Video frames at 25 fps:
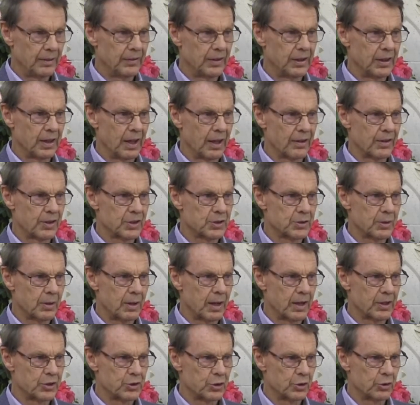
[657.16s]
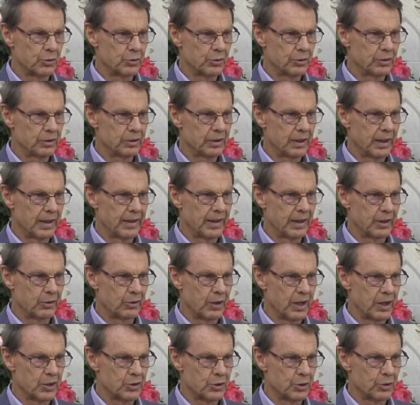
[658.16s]
The others are our children and our
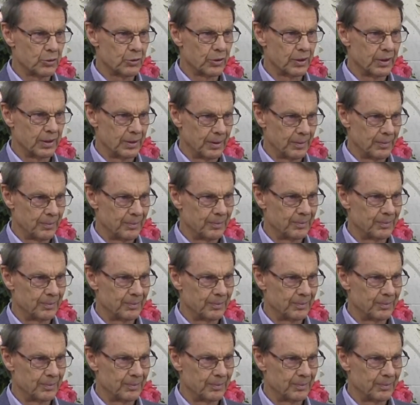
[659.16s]
grandchildren.